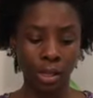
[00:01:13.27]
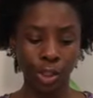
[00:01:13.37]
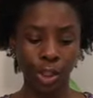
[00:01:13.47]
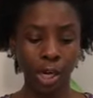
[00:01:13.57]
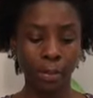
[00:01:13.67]

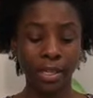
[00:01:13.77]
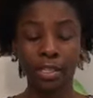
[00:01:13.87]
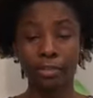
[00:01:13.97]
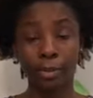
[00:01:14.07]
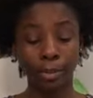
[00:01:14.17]
shea
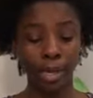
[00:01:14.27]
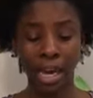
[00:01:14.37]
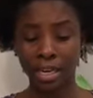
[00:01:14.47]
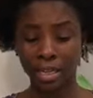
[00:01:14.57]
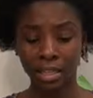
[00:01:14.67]
butter from
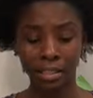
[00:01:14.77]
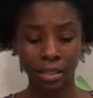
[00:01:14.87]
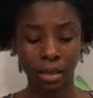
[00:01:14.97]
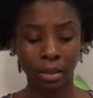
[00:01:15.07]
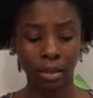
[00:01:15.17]
Ghana. That's
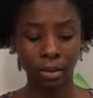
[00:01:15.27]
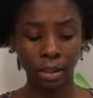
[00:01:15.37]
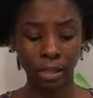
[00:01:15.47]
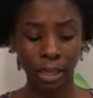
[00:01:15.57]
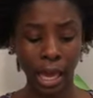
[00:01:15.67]
the
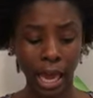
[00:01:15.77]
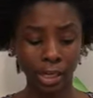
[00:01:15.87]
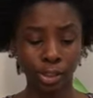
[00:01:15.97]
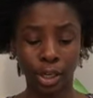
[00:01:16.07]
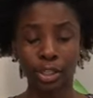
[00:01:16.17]
only thing I
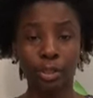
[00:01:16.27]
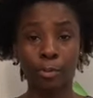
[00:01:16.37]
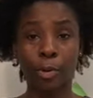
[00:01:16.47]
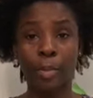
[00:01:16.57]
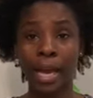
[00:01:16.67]
trust to
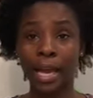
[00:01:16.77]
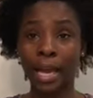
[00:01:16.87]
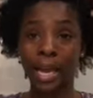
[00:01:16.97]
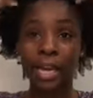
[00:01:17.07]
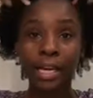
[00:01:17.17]
put my hair.